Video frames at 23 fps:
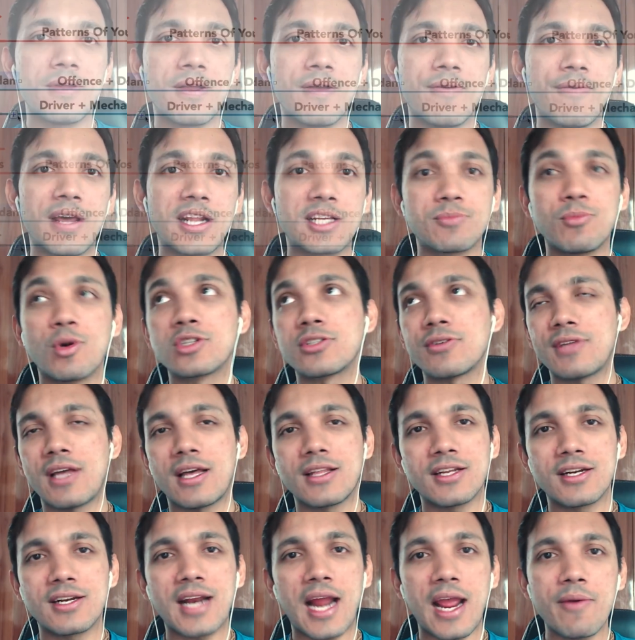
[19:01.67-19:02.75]
Whereas most of the other
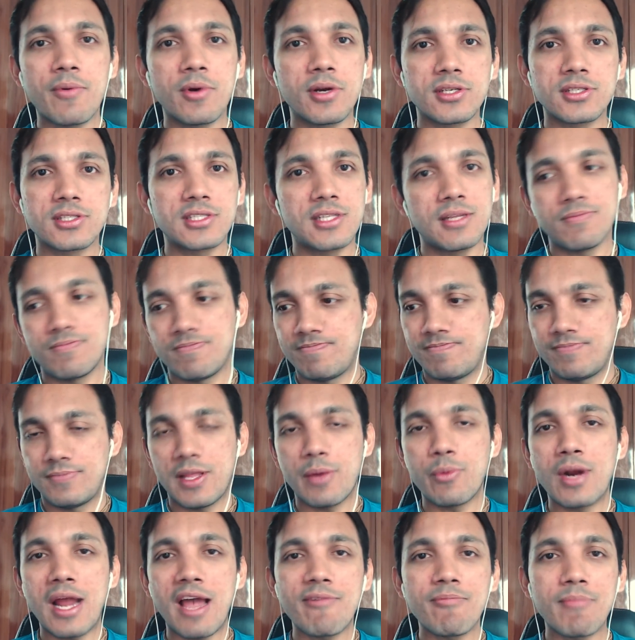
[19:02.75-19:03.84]
drivers, they
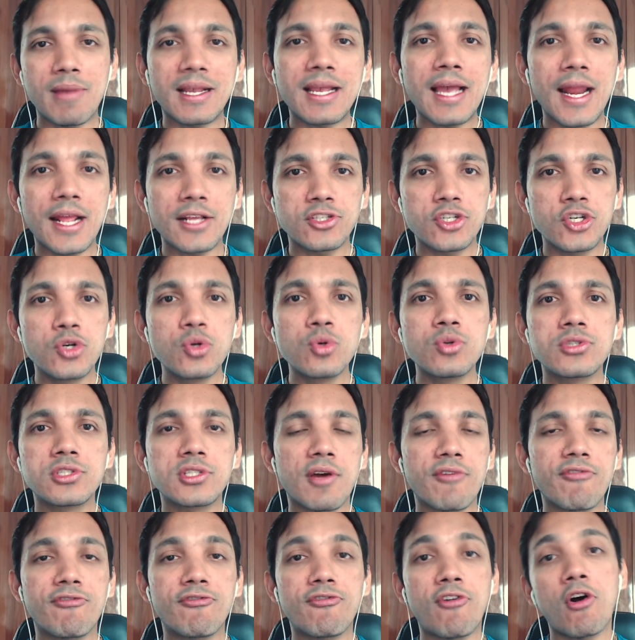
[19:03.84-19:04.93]
would have mechanics to do
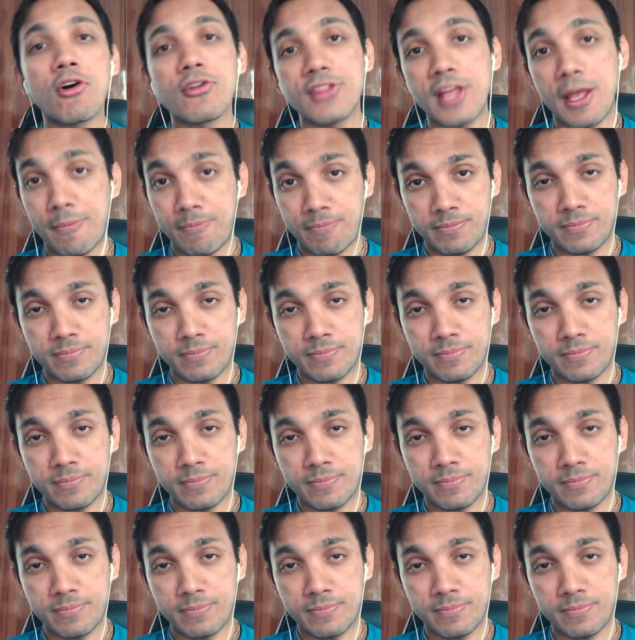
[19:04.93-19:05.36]
stuff for them.